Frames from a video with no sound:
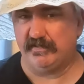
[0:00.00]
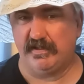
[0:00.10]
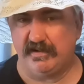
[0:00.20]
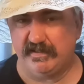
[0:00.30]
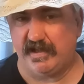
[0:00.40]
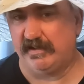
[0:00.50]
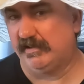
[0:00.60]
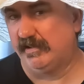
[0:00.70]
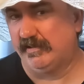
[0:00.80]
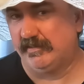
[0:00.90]
None of
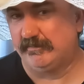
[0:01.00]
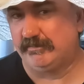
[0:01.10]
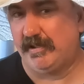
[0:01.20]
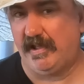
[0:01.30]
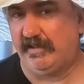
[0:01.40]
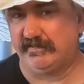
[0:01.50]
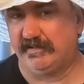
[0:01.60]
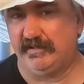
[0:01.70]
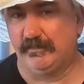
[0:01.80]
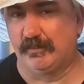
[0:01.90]
that
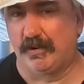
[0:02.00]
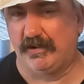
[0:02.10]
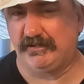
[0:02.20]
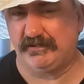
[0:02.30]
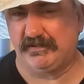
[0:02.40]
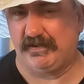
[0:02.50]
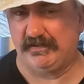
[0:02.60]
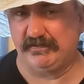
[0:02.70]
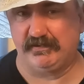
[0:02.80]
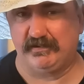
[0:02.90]
pesky
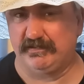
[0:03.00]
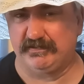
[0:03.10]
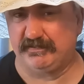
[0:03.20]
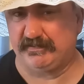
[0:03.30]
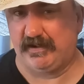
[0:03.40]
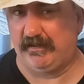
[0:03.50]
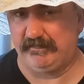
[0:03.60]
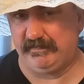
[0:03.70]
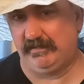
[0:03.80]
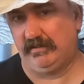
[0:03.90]
Worcestershire
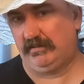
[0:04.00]
stuff.